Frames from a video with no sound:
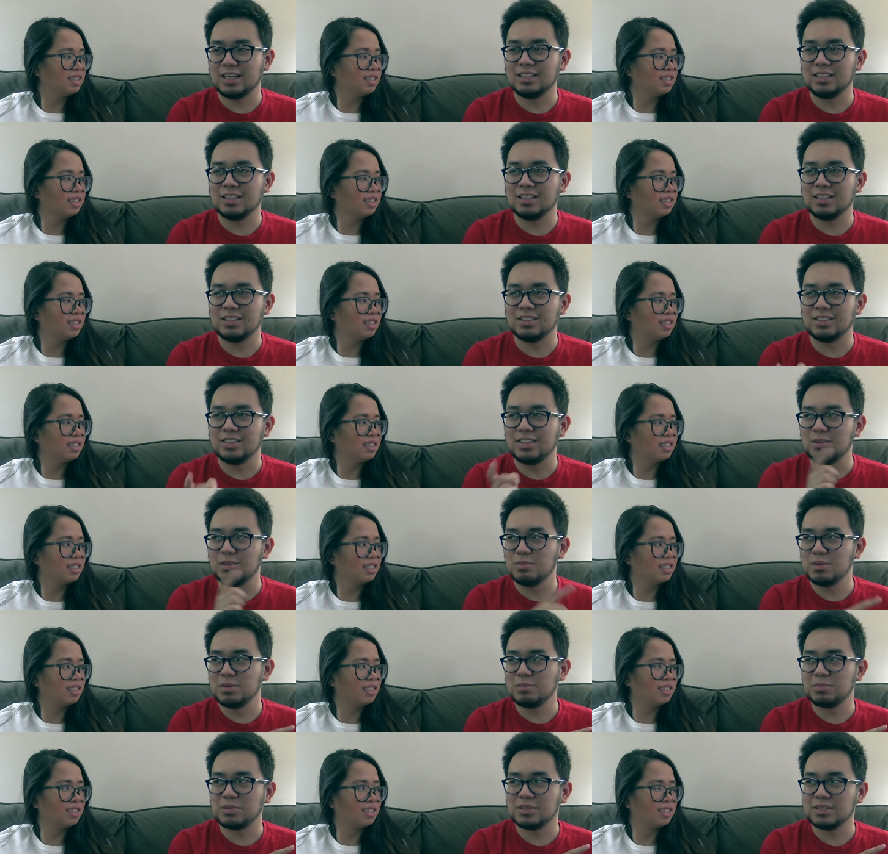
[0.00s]
Speaker 1: and then a
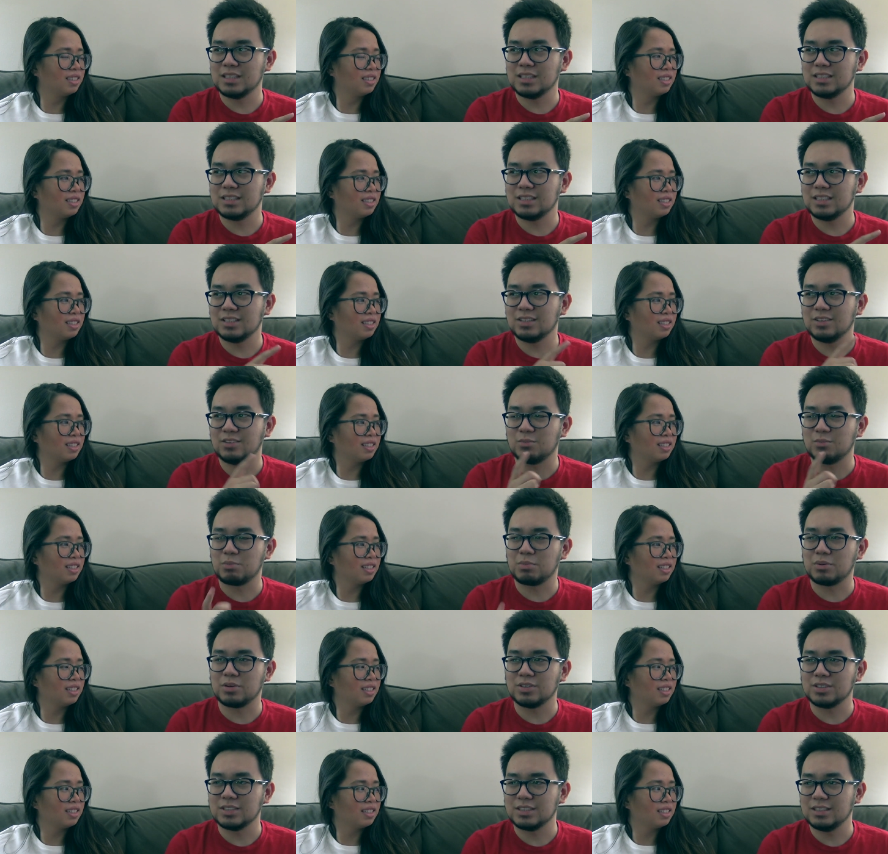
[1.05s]
demon possessing another
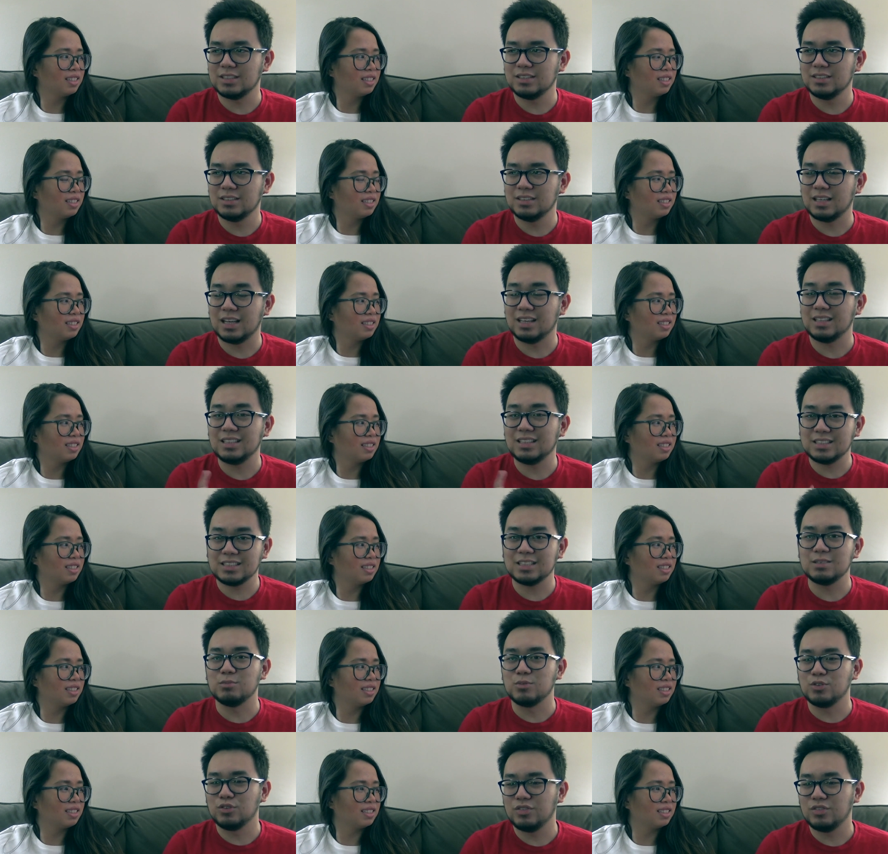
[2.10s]
person, at least in
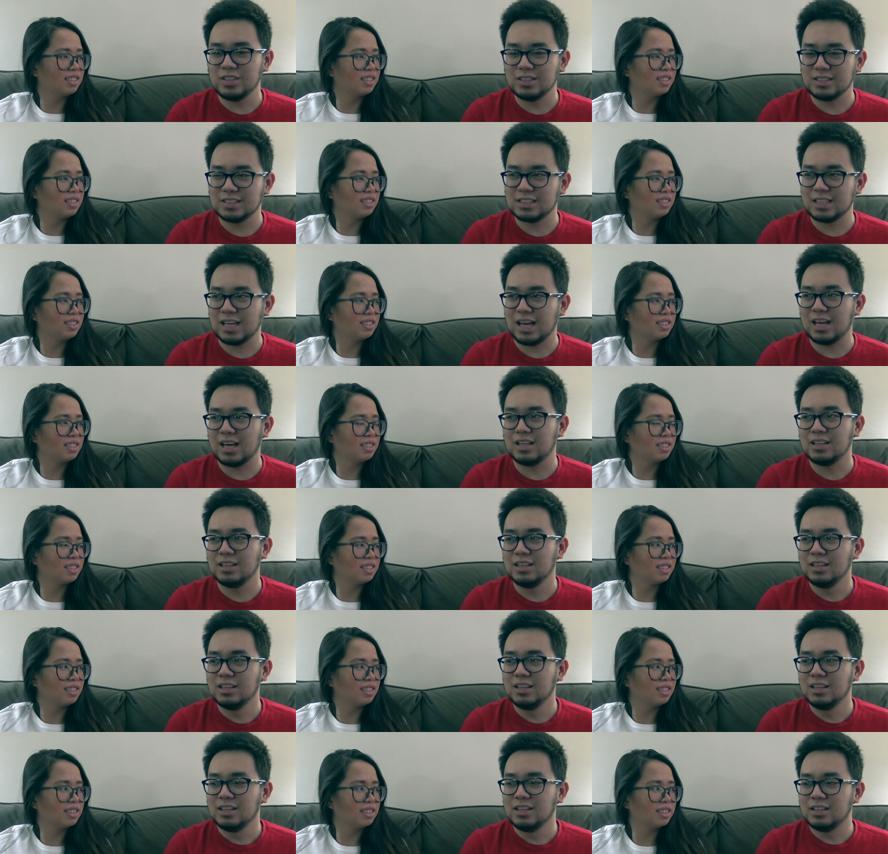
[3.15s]
movies, is that
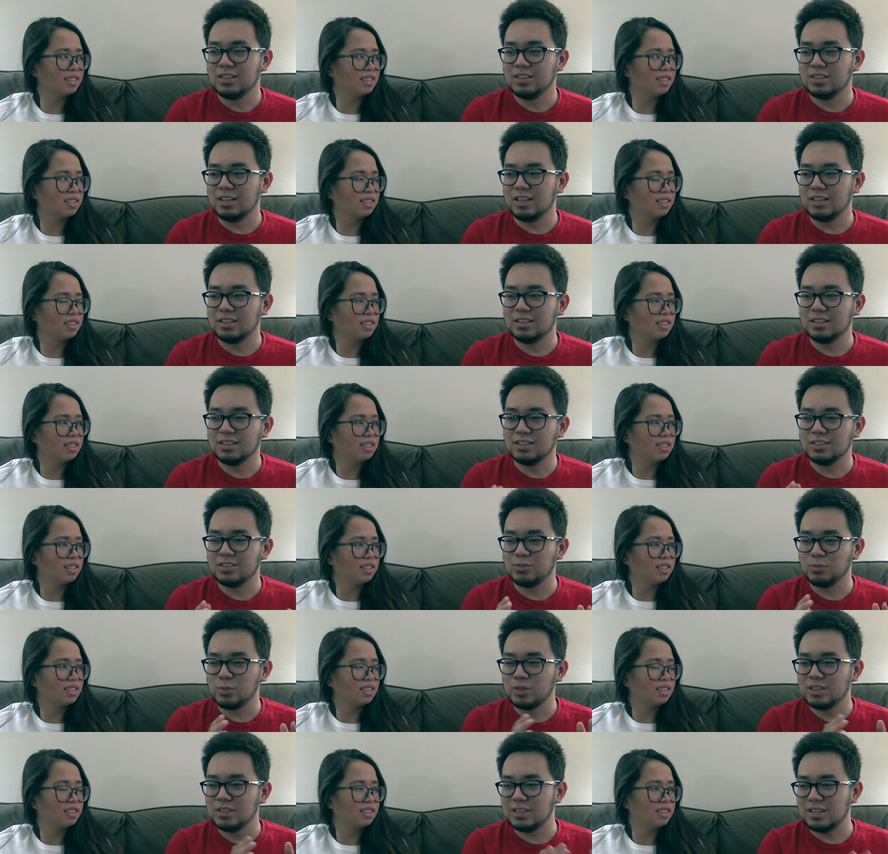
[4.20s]
the
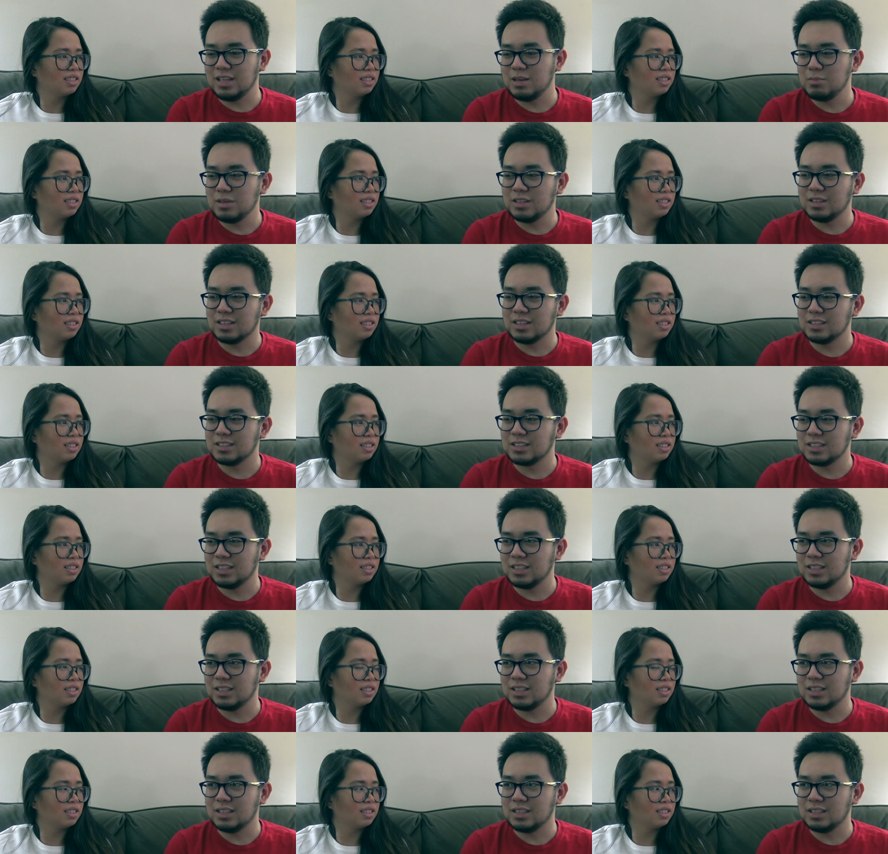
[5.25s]
when the demon does it,
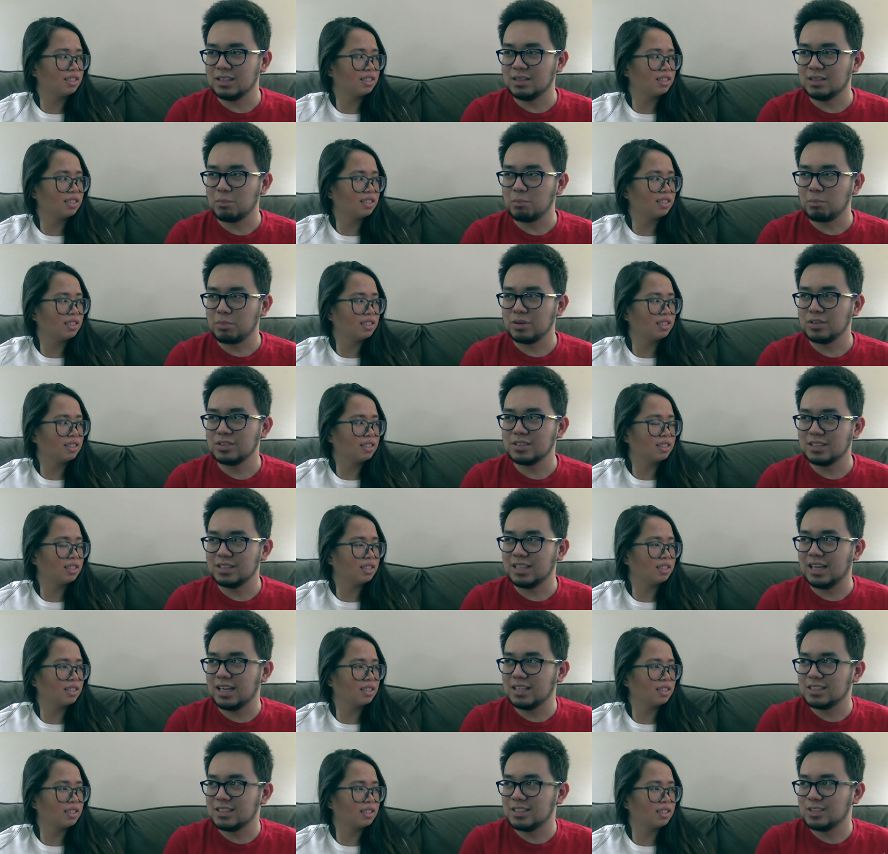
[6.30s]
the person
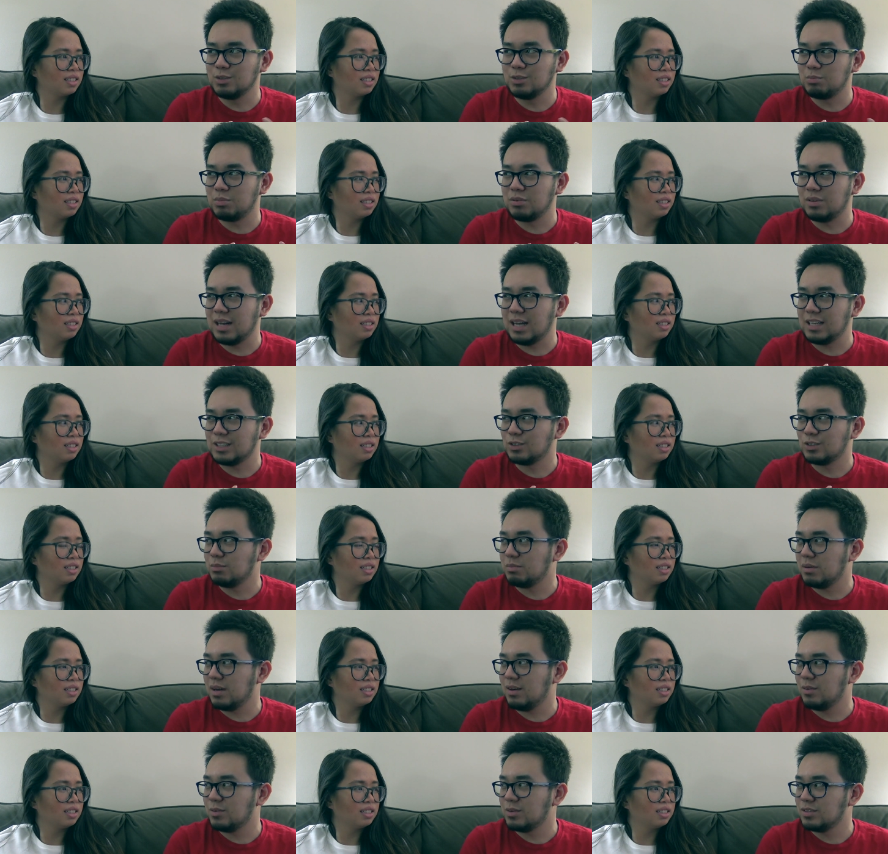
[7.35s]
gets supernatural
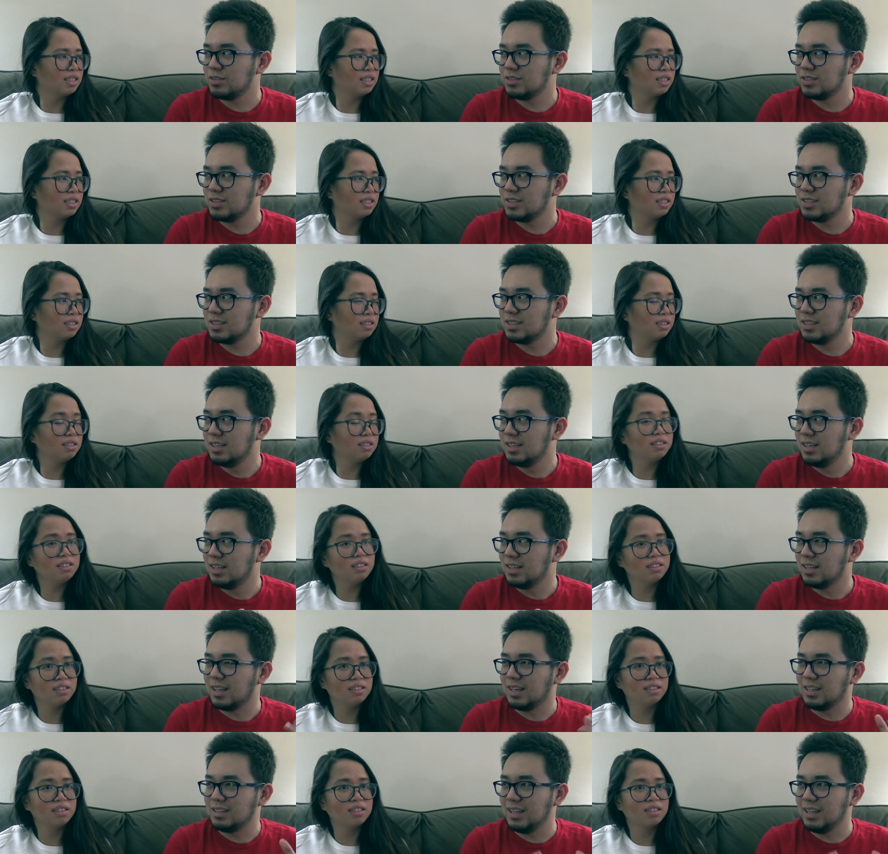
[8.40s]
powers.
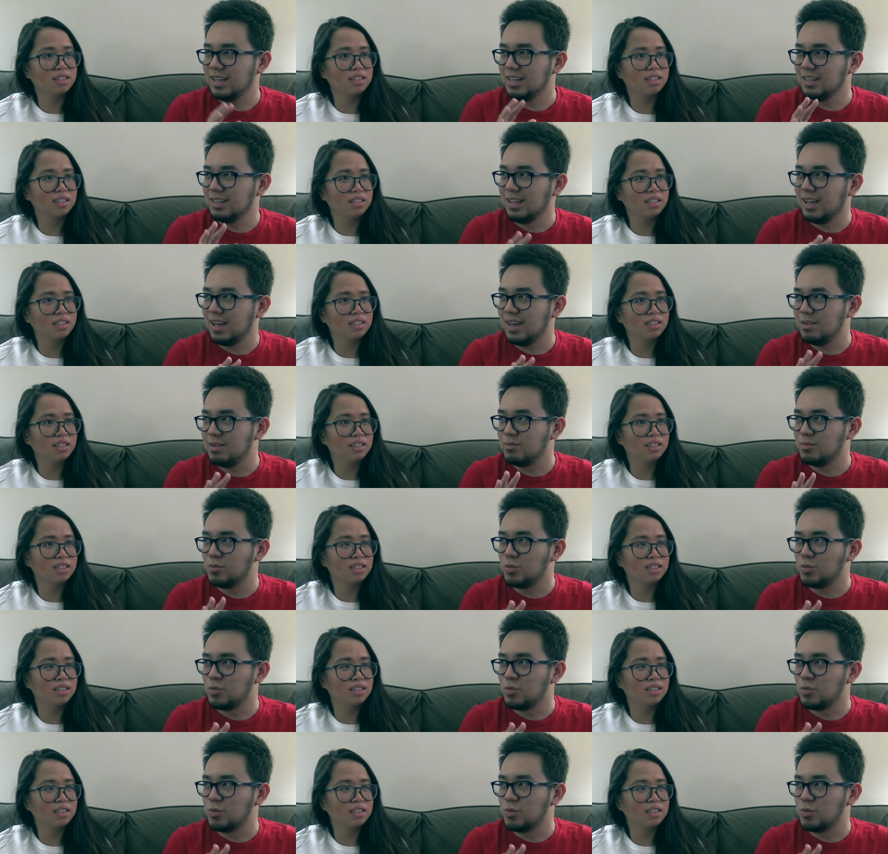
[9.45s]
Like they climb